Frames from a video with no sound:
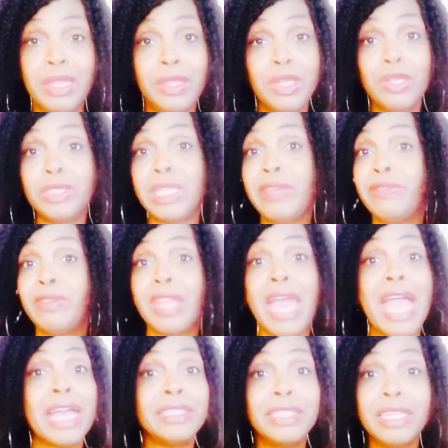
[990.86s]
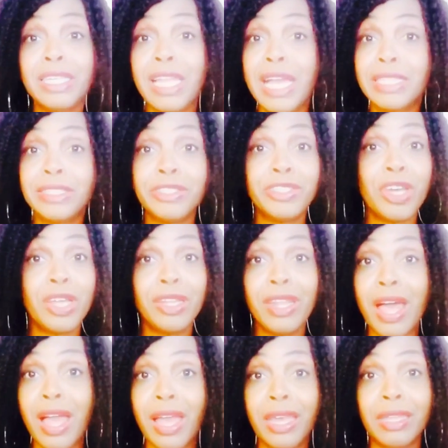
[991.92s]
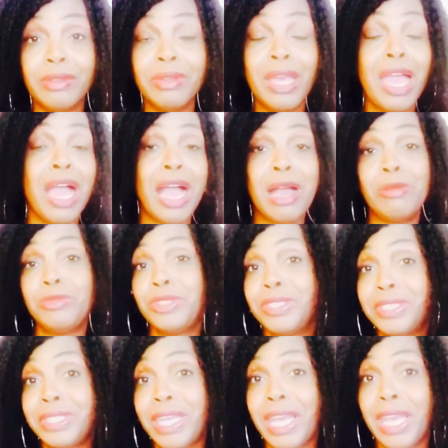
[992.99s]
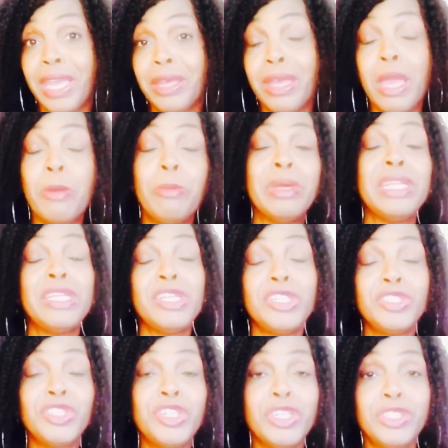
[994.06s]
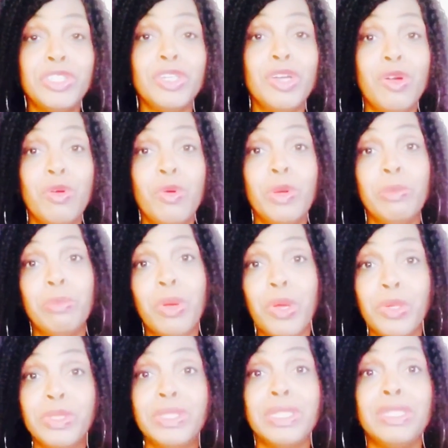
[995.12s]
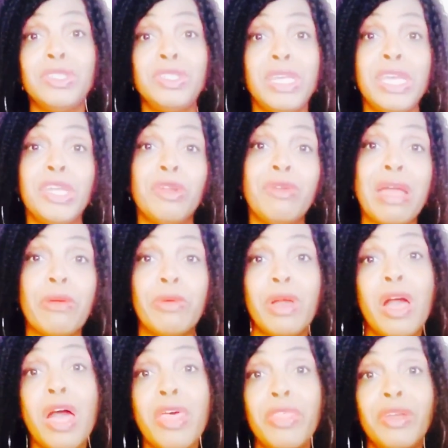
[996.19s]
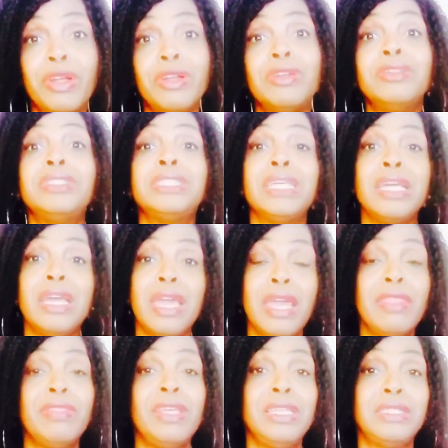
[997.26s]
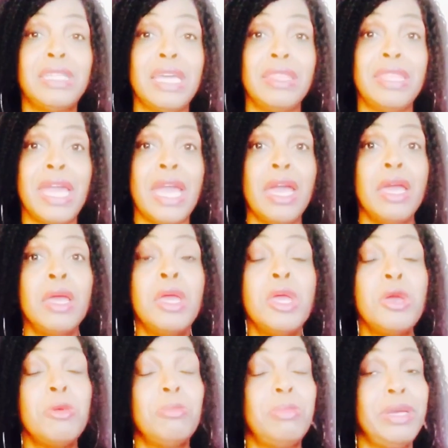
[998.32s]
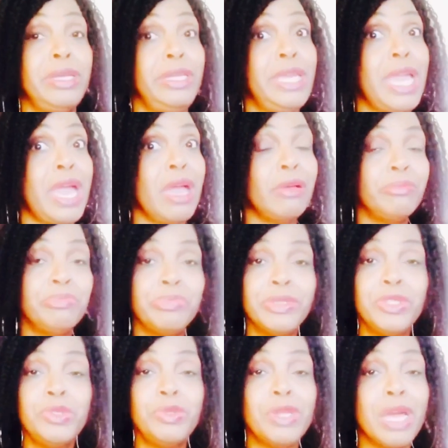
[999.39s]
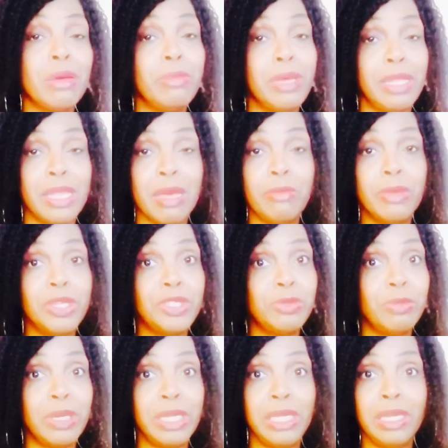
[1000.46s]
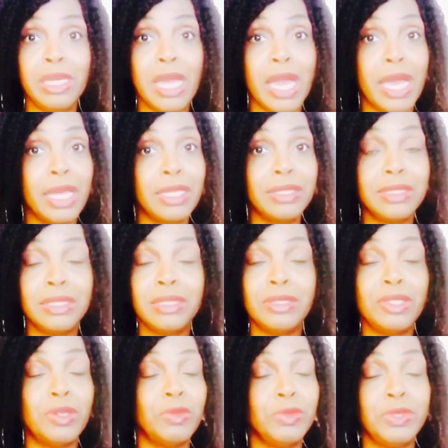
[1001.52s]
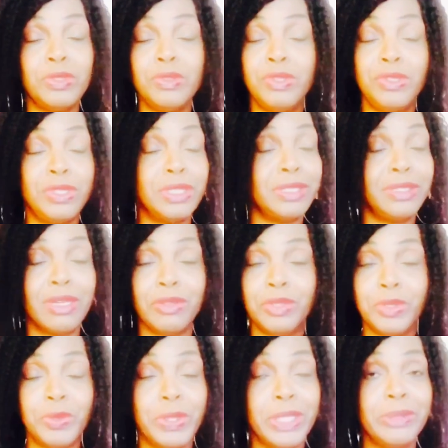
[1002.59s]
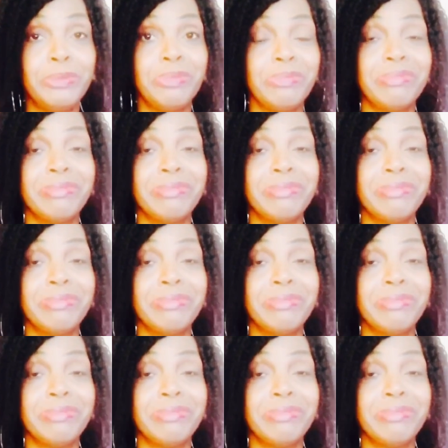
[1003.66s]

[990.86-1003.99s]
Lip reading: There's even acting classes online. I'm just saying. But it is good to go in person, to interact with others and things like that. But yeah, do not pay that much money, guys. Just don't do it.